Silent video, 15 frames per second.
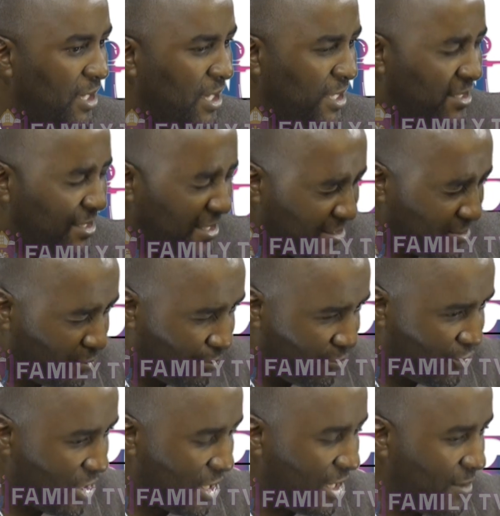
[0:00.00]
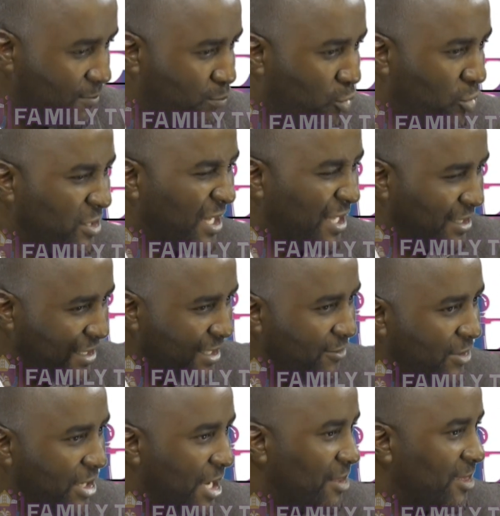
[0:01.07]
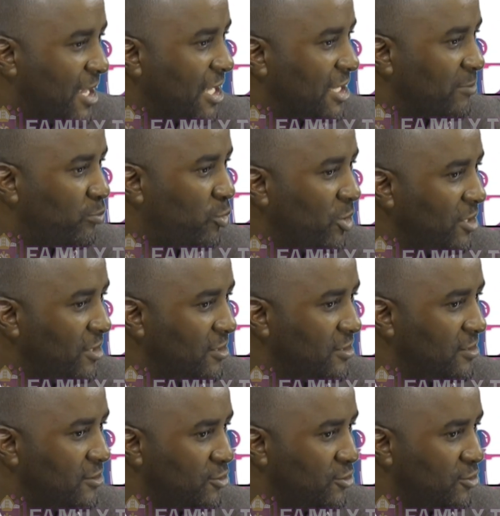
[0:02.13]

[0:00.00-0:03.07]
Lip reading: it is very important, even at that point,